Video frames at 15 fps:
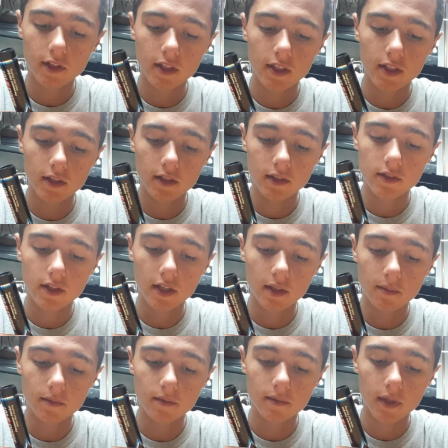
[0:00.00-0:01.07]
in the
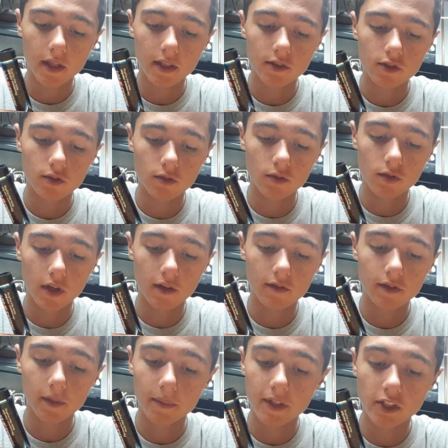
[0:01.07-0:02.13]
same place, so do not
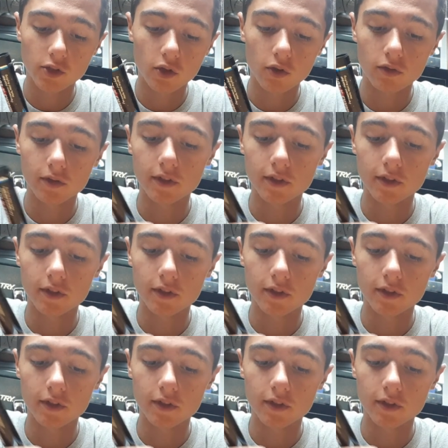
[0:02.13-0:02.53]
flip these over.